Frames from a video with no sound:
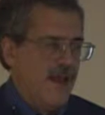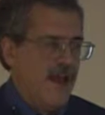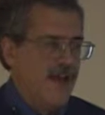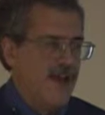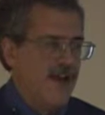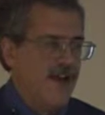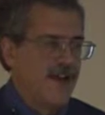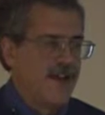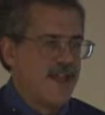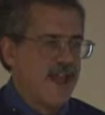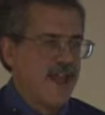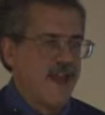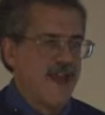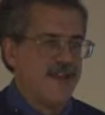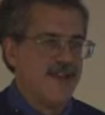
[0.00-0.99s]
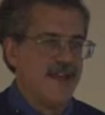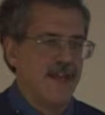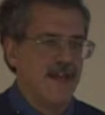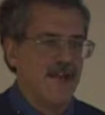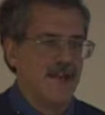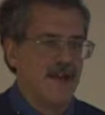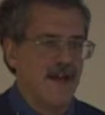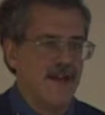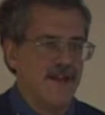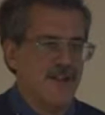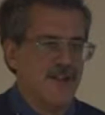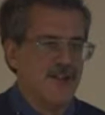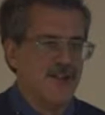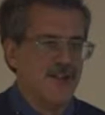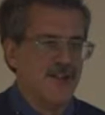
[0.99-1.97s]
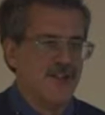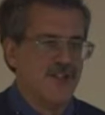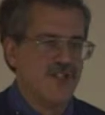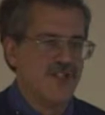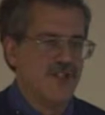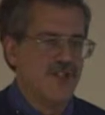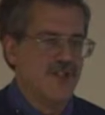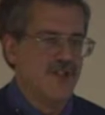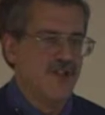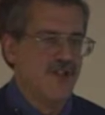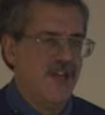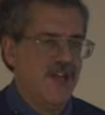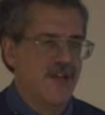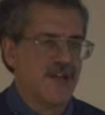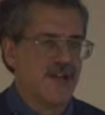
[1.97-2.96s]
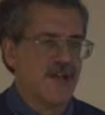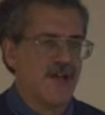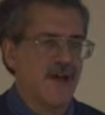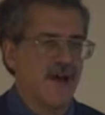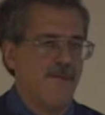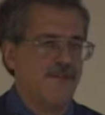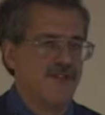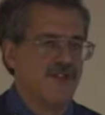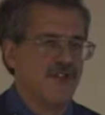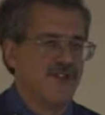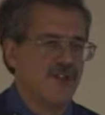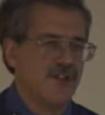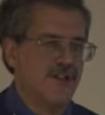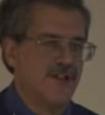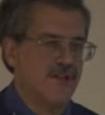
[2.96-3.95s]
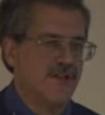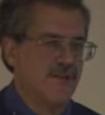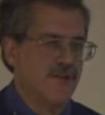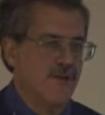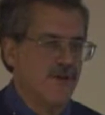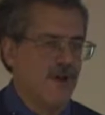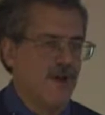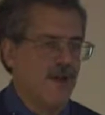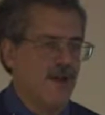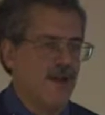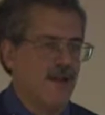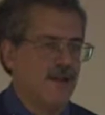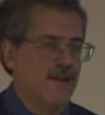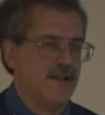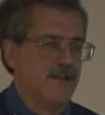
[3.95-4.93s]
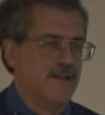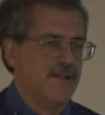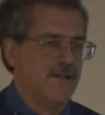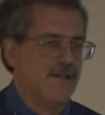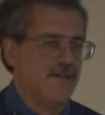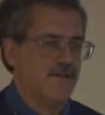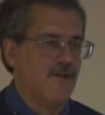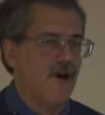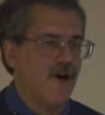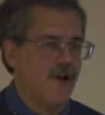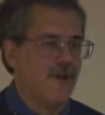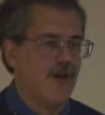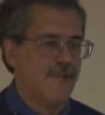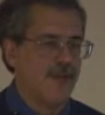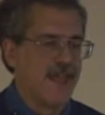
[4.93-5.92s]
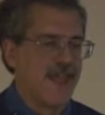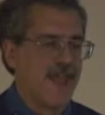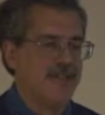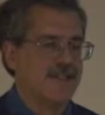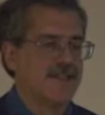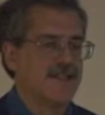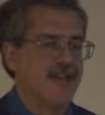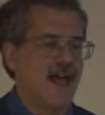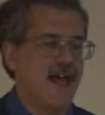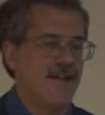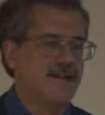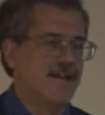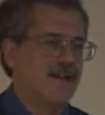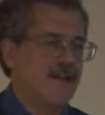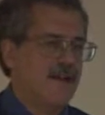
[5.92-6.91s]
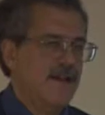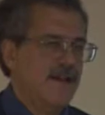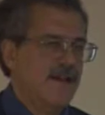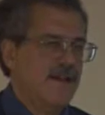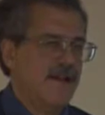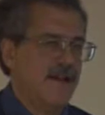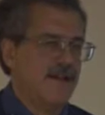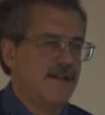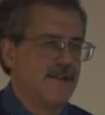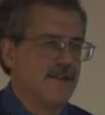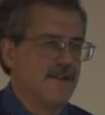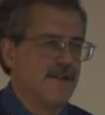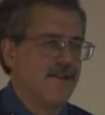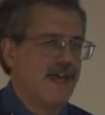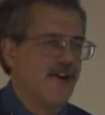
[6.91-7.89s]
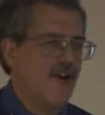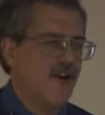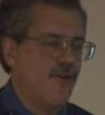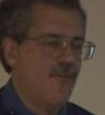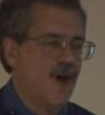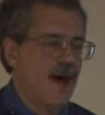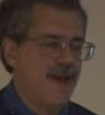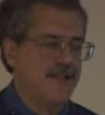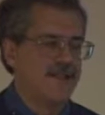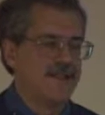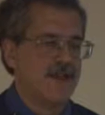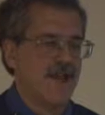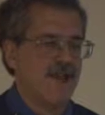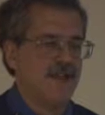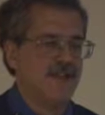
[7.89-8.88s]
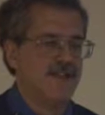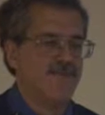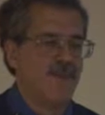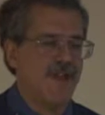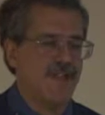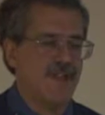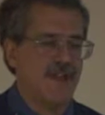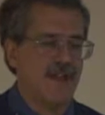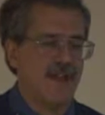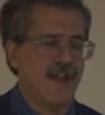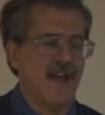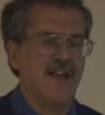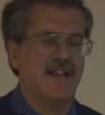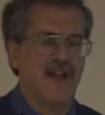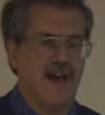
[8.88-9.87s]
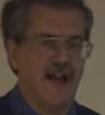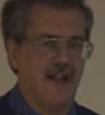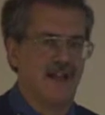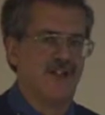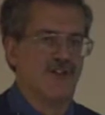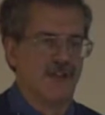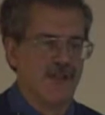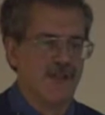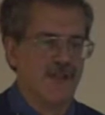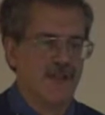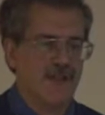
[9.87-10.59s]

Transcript: And here again, I think the church is in a unique position to hold up against that whole mindset is basically idolatry.